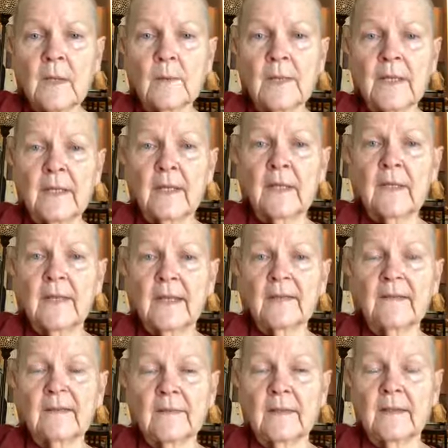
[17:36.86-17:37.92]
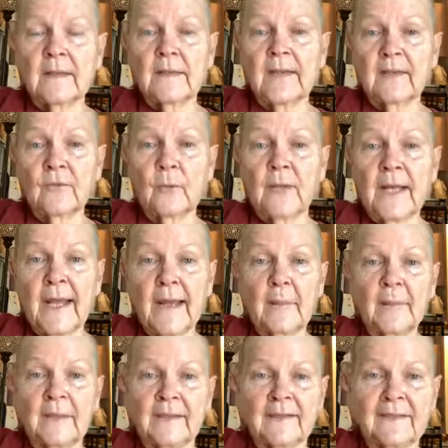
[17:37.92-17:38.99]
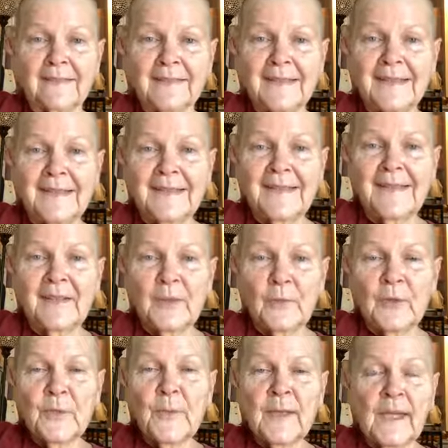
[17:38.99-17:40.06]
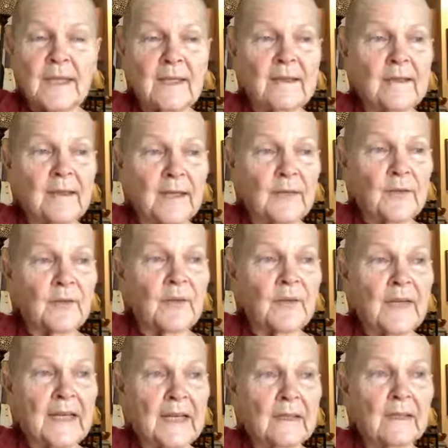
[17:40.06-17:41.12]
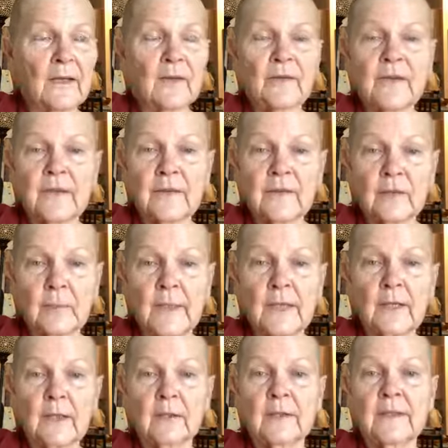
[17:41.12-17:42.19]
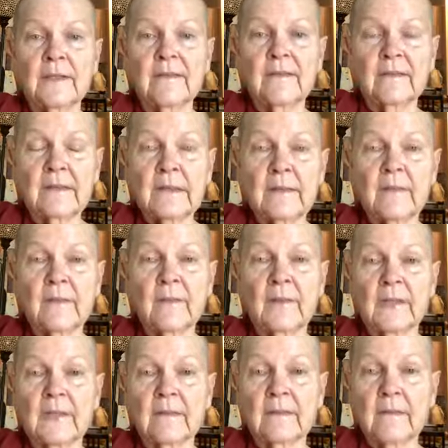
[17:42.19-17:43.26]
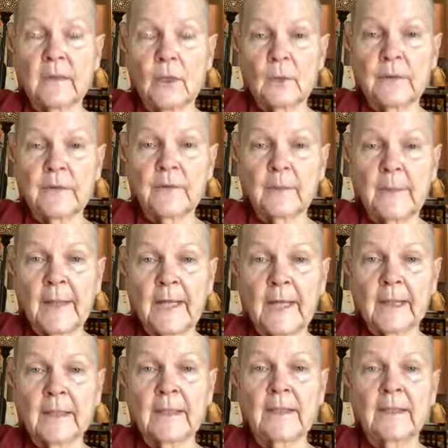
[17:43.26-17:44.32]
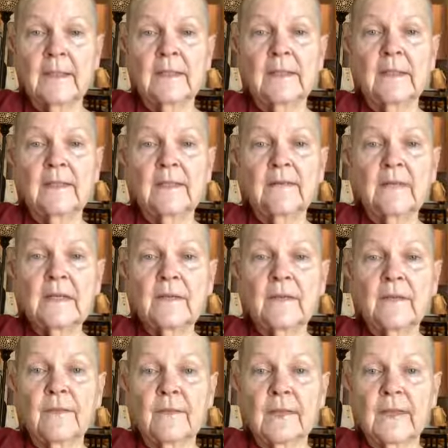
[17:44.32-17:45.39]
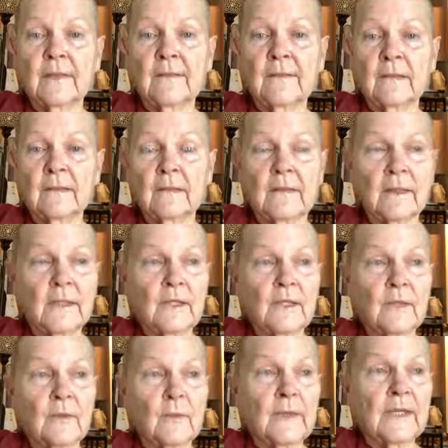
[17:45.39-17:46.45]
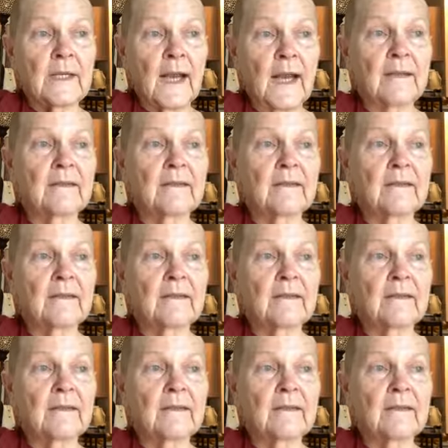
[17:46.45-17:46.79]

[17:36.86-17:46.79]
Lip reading: But that's what happens. We begin to understand ourselves better and see the things that hold us back, see the things that we